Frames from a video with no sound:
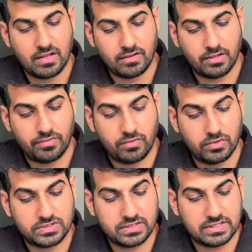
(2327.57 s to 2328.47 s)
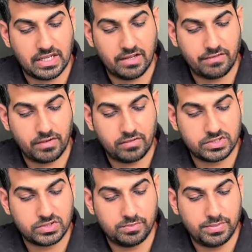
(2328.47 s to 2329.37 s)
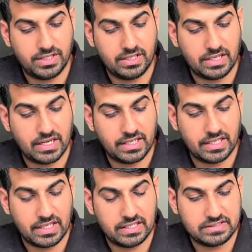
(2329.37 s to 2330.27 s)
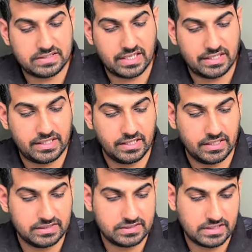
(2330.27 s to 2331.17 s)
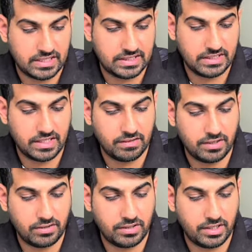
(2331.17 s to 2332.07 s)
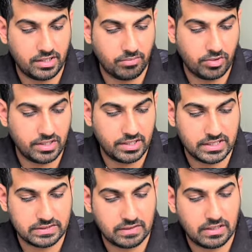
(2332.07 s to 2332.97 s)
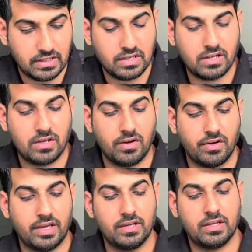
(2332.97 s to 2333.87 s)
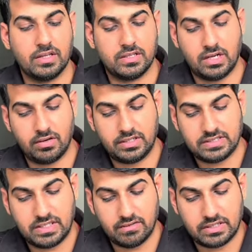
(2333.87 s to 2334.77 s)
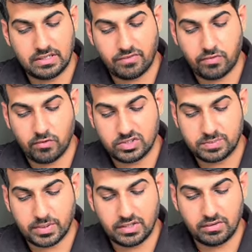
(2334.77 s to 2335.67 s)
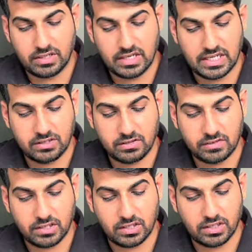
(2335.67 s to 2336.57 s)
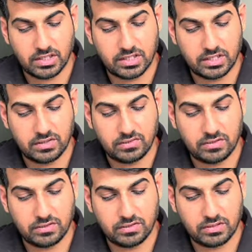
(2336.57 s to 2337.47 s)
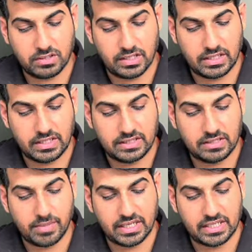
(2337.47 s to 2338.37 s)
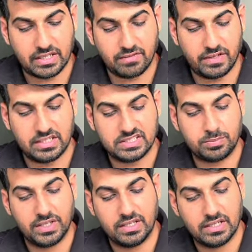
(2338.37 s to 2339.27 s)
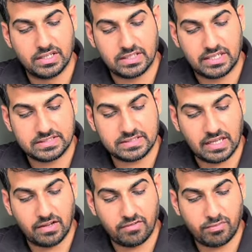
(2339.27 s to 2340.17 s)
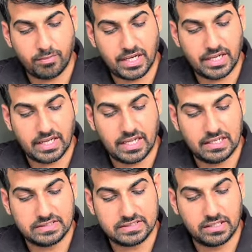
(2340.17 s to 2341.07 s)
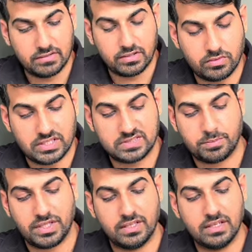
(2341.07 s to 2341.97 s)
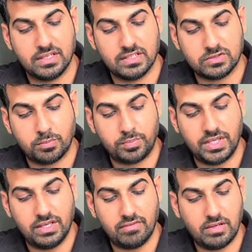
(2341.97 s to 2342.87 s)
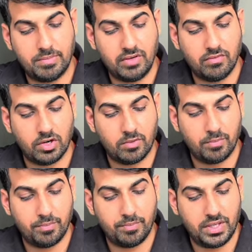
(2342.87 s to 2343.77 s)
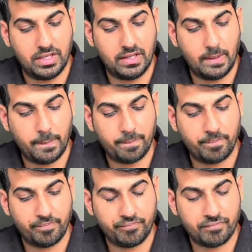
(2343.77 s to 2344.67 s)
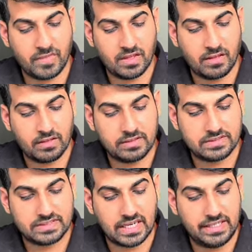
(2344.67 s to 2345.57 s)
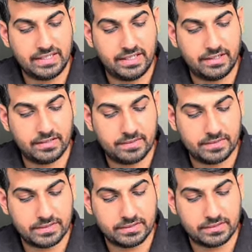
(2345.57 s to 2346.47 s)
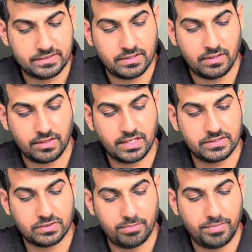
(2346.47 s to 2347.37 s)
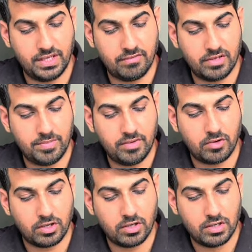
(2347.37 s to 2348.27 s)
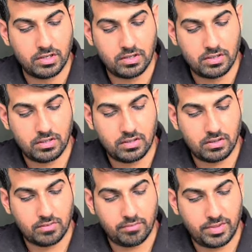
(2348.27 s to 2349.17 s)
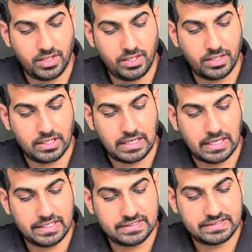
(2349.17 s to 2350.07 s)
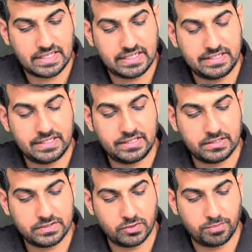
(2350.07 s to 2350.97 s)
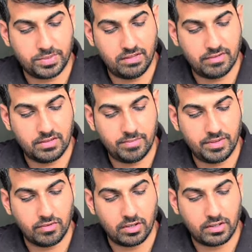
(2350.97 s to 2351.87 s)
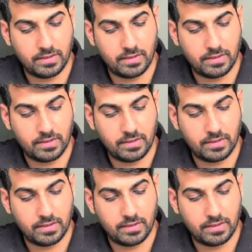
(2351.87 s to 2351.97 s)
the force is F equals to BIL sine theta. This is, I think, given in a data booklet as well. Okay, now it is given that the force per unit length on the conductor due to current in the magnetic field is P. That is, F by L is given as P. So P will be what? B sine theta. Okay, so B will be what? Bi sine theta. So P will be what?